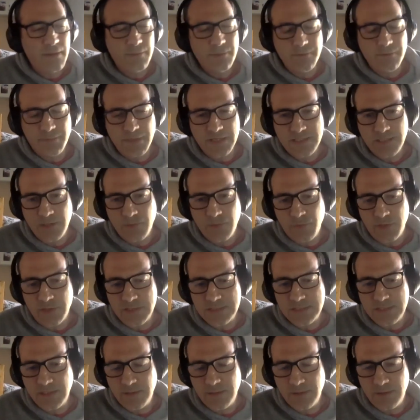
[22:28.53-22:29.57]
I mean basically we are
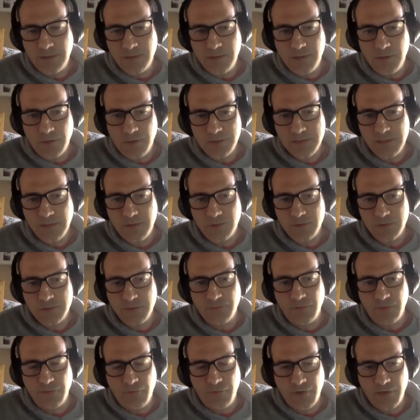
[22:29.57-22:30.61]
seeing lots and lots
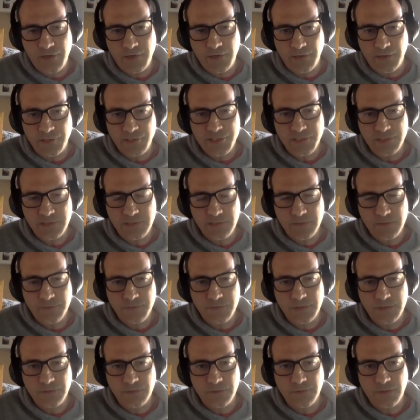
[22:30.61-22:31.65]
of different initiatives,
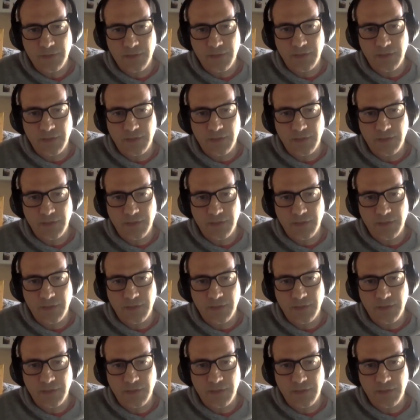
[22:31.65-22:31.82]
you know.